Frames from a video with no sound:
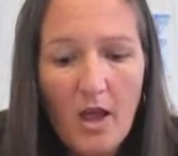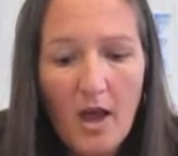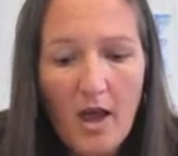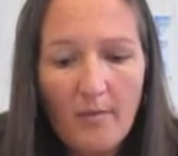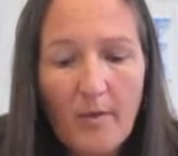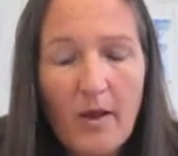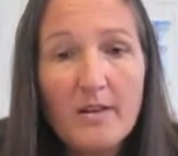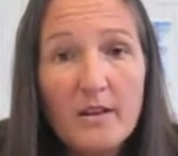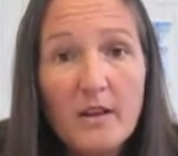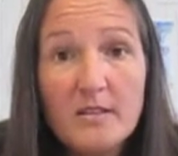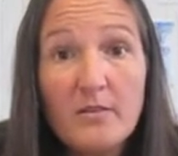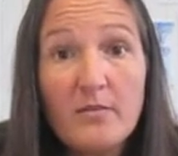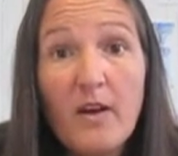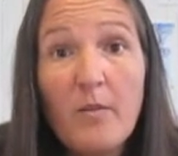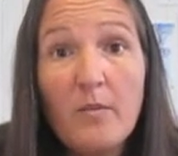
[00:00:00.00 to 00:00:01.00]
And as
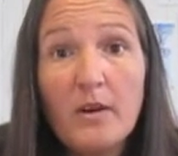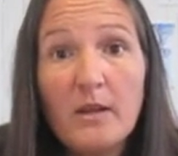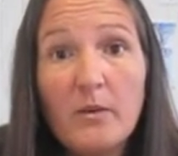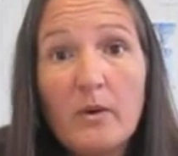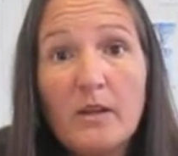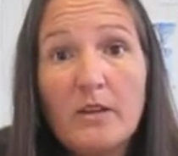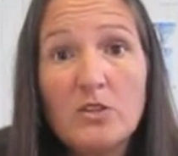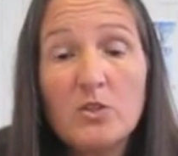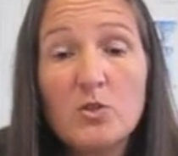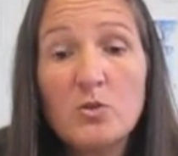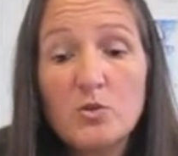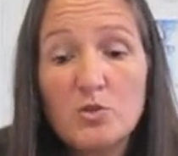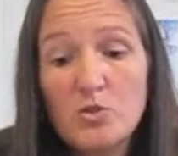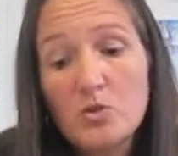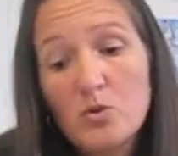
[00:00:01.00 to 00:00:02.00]
a family, we
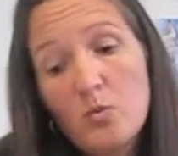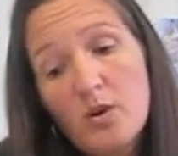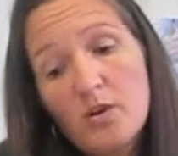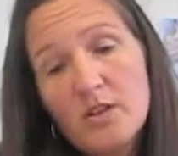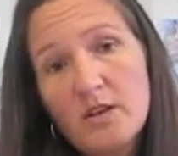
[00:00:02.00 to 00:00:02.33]
choose to do 1